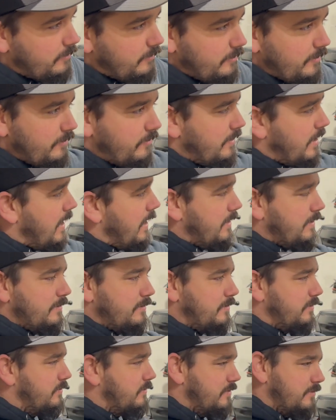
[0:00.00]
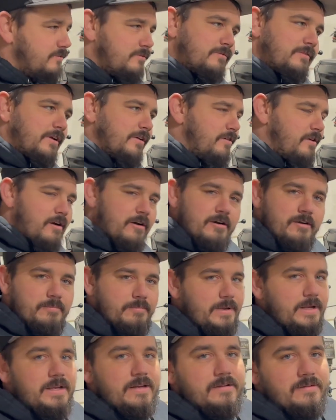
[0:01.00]
designs is hard to
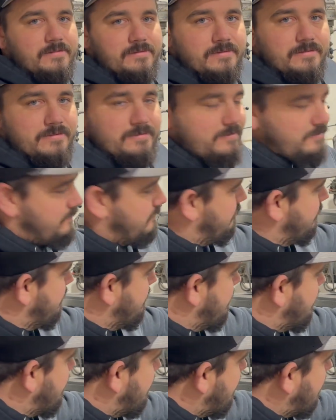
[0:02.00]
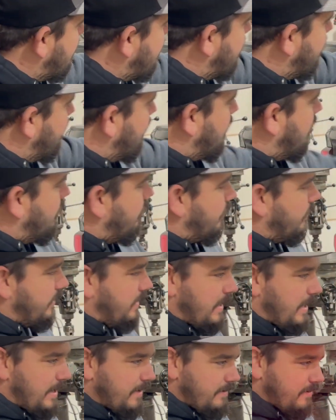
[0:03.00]
beat. So we
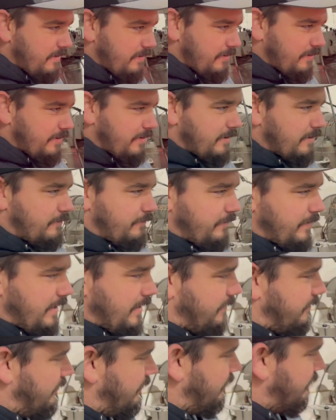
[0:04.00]
got this fancy